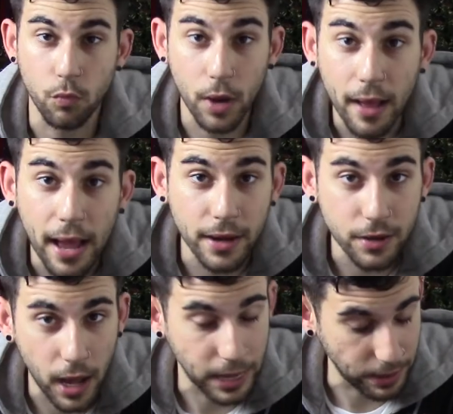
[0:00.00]
Well,
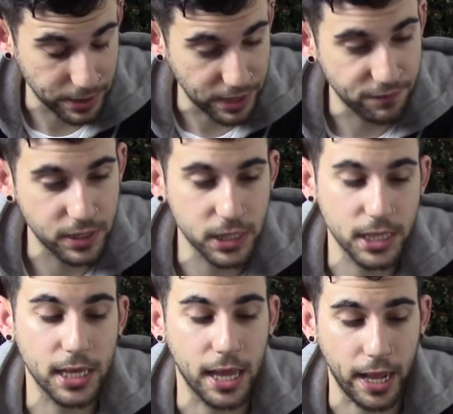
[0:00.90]
I
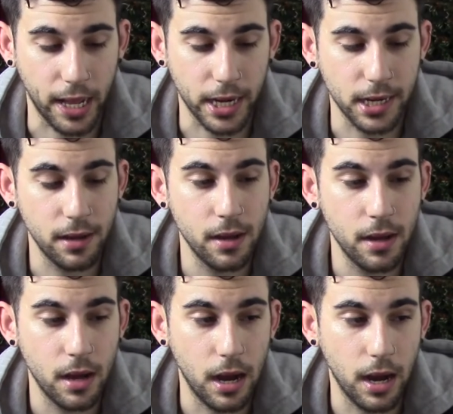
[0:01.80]
definitely can
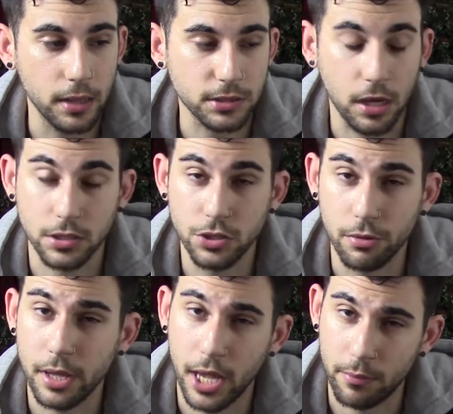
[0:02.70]
talk to
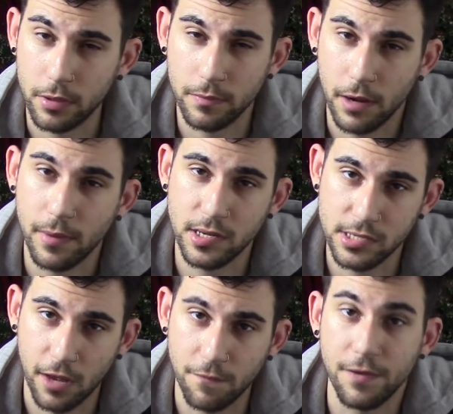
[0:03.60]
a camera by
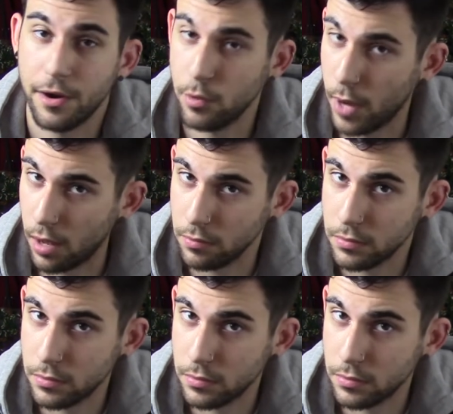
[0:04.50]
myself very well.